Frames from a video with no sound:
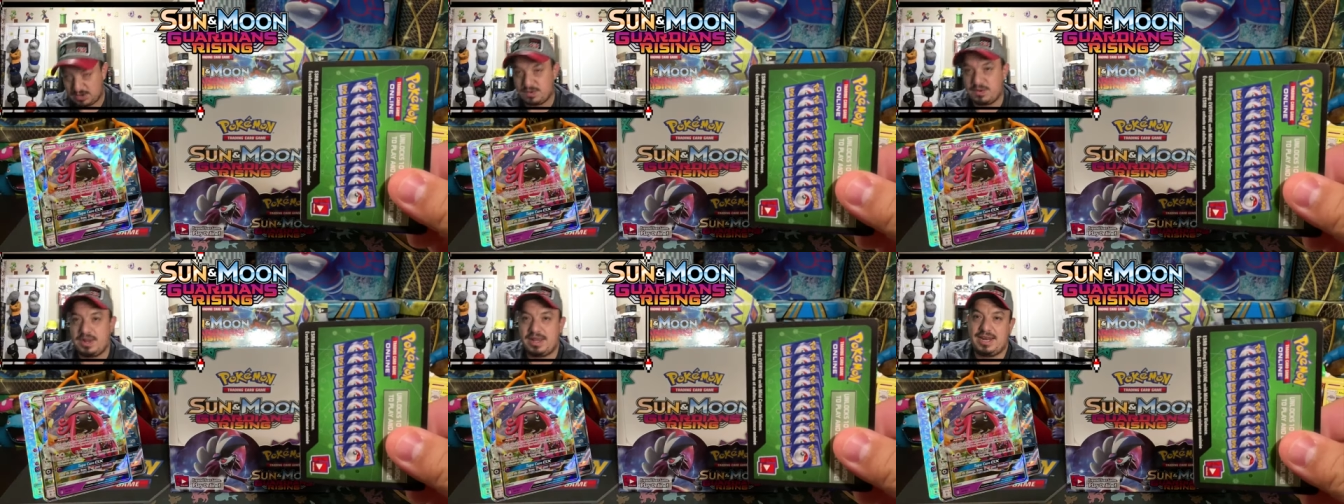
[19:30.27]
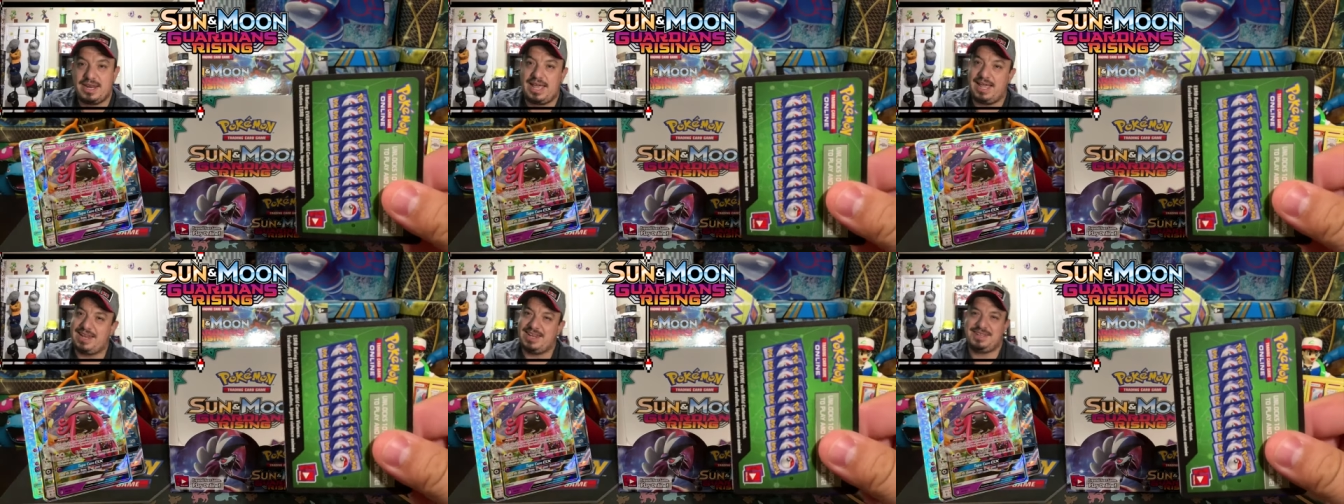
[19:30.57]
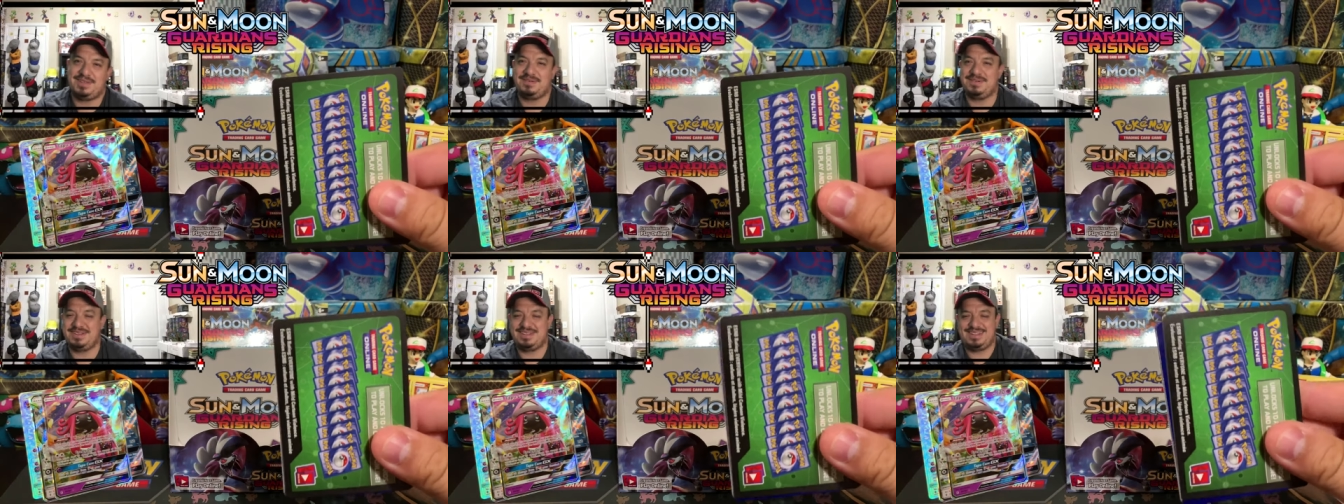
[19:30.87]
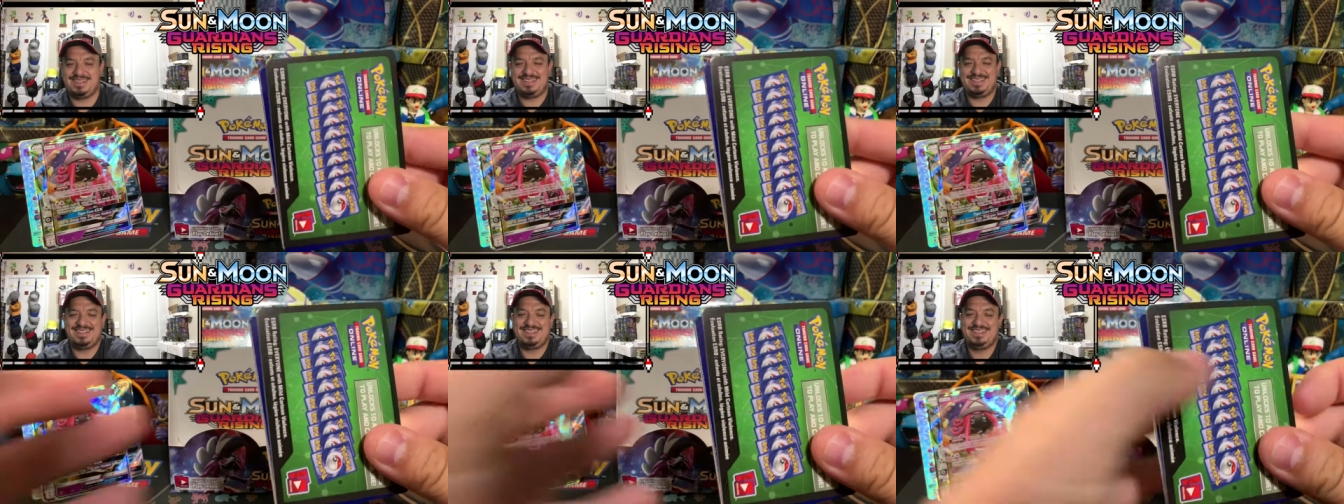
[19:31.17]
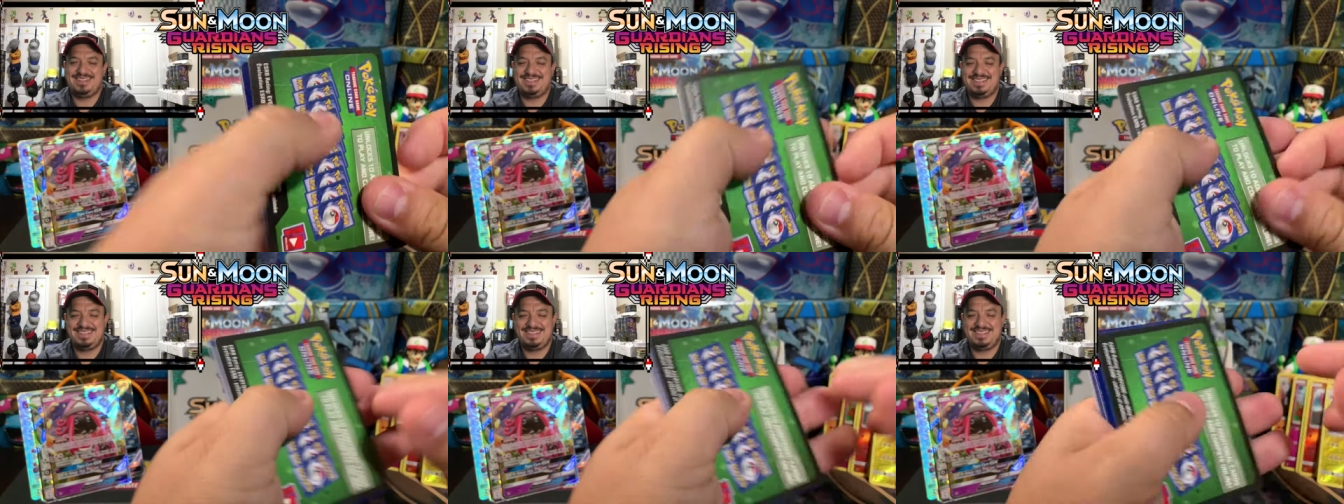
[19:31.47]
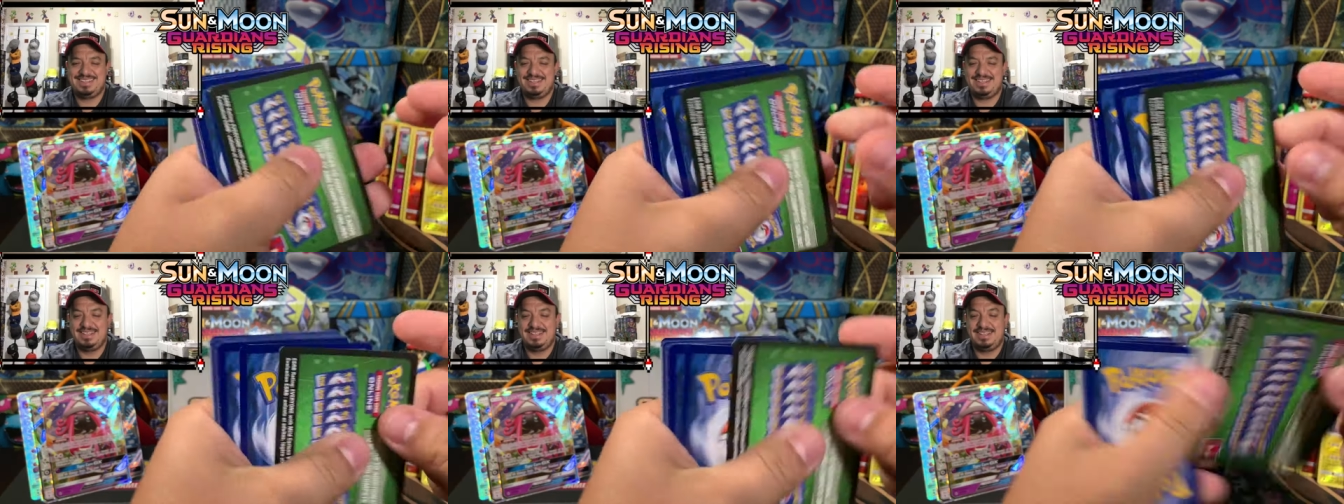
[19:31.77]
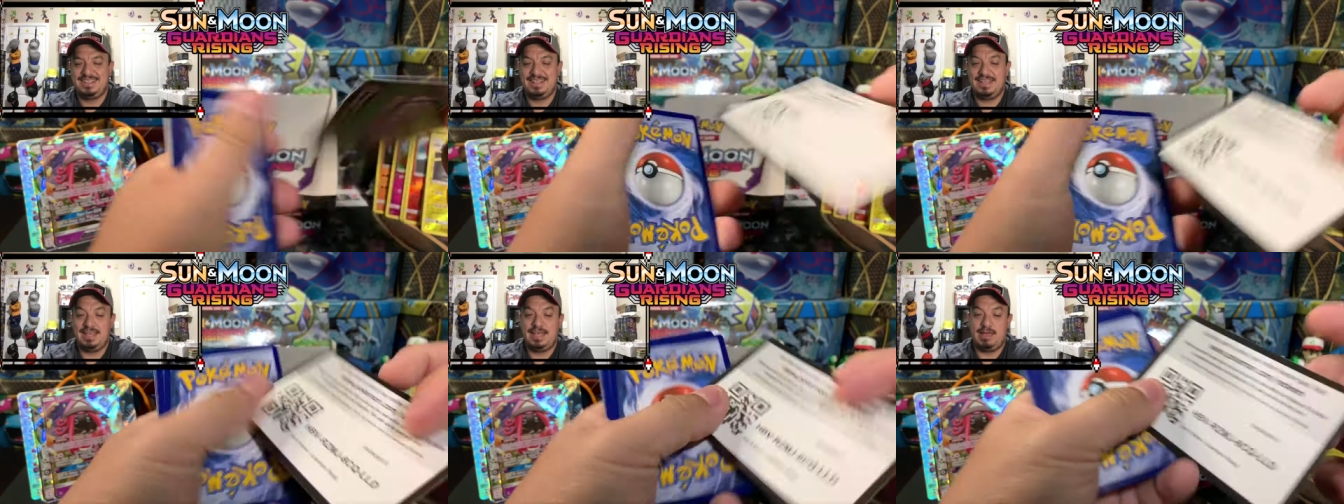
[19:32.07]
green, I knew it.
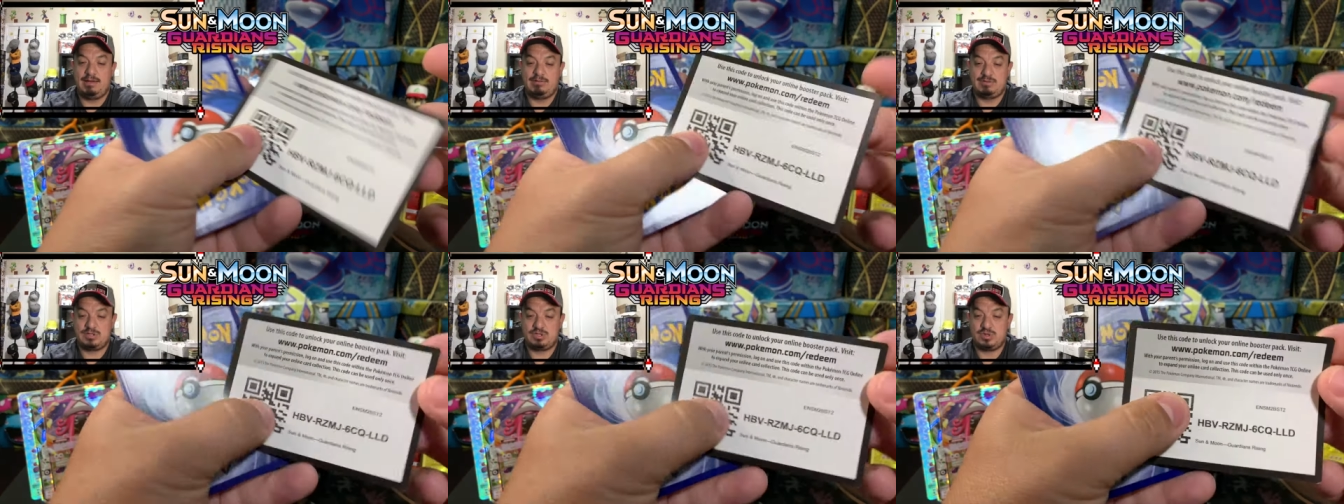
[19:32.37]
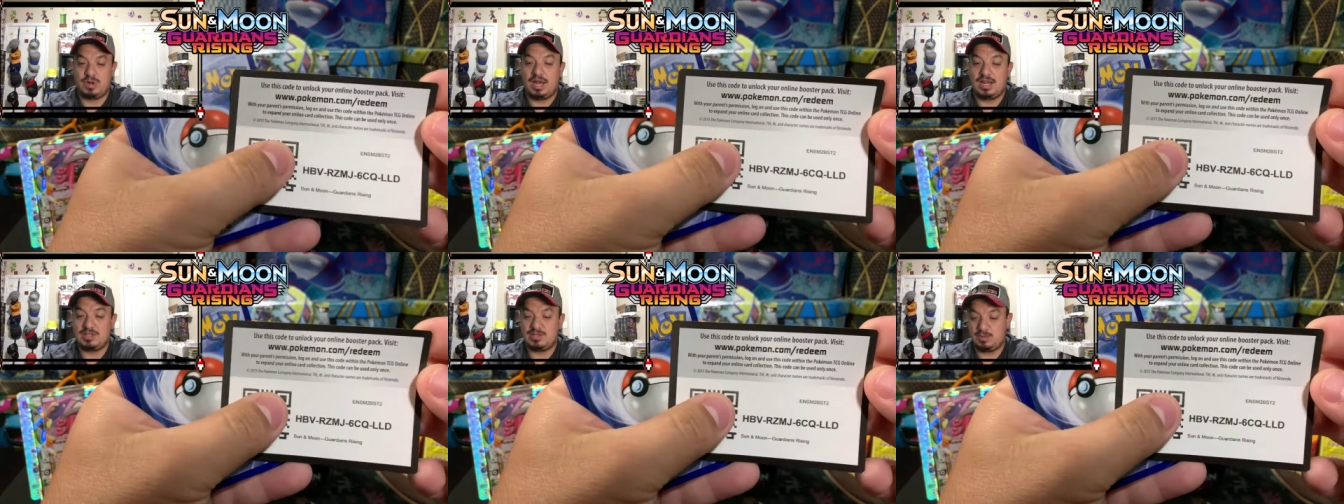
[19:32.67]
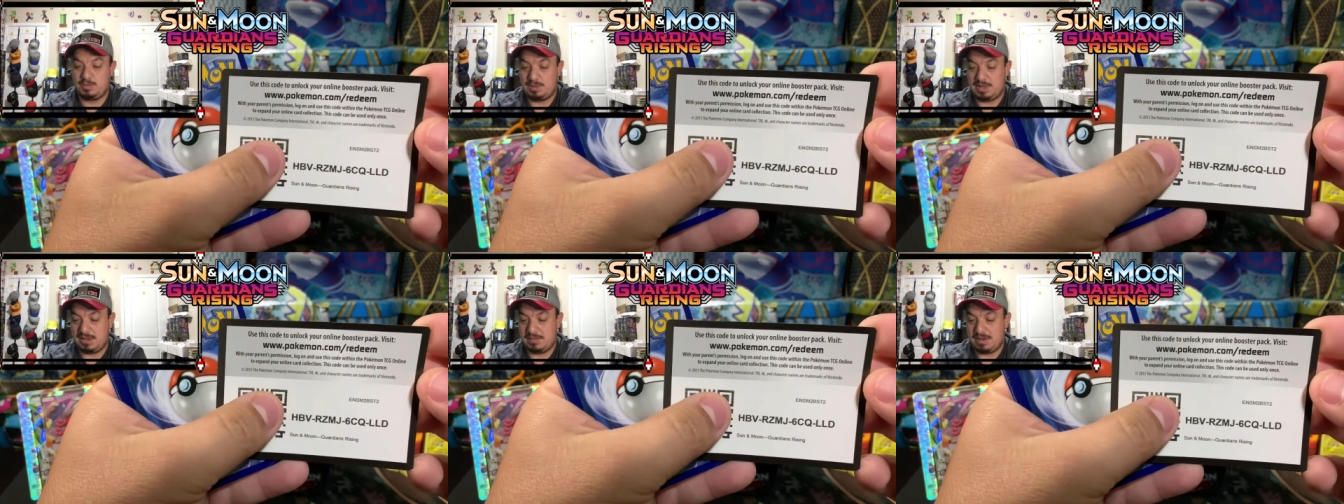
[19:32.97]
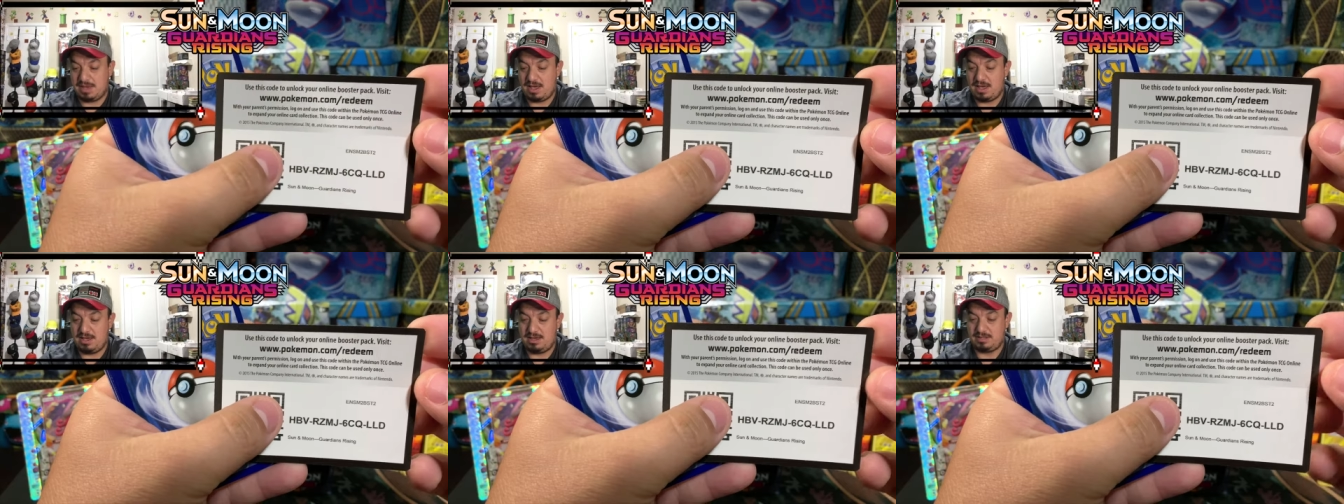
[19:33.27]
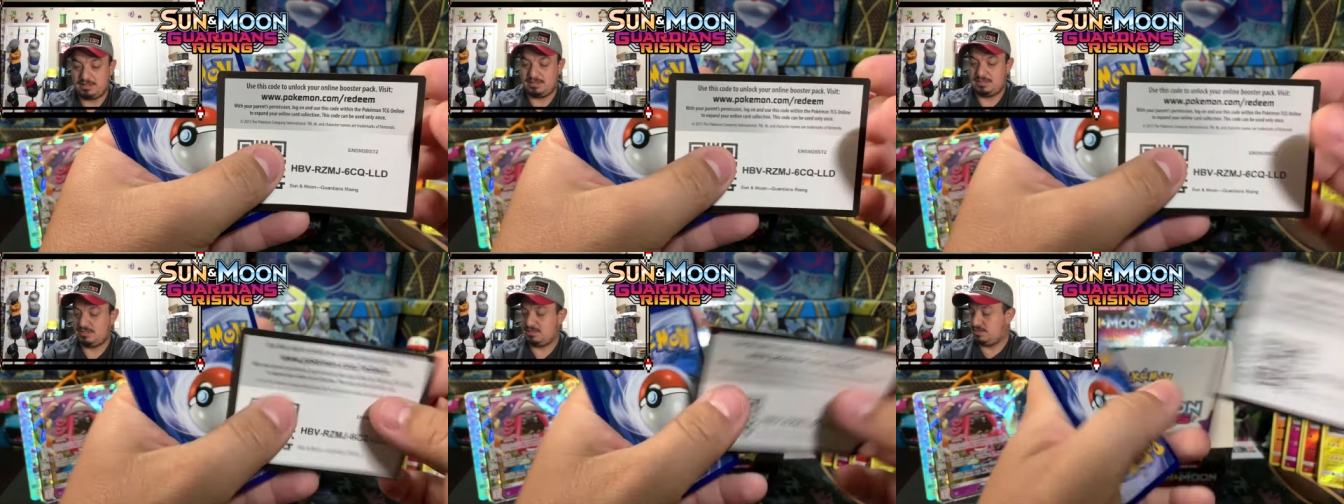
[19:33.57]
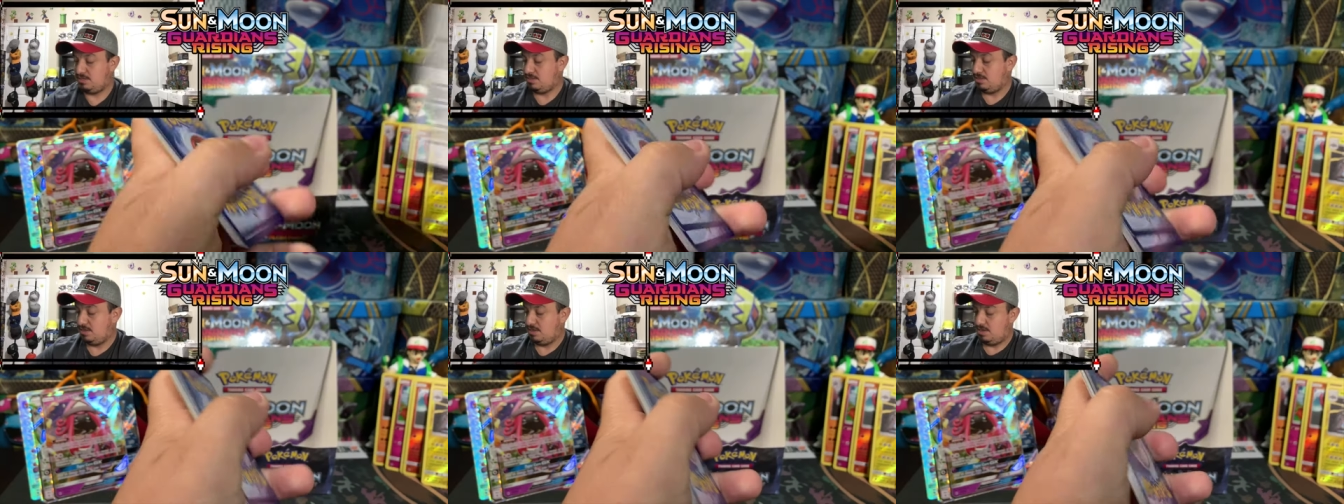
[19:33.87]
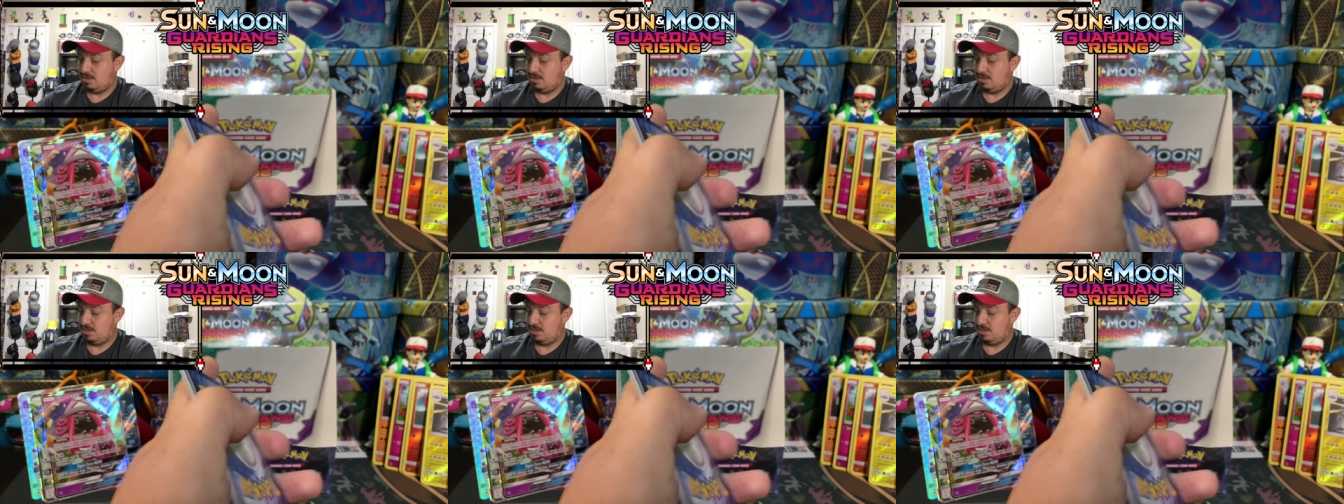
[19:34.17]
I was trying to play my odds.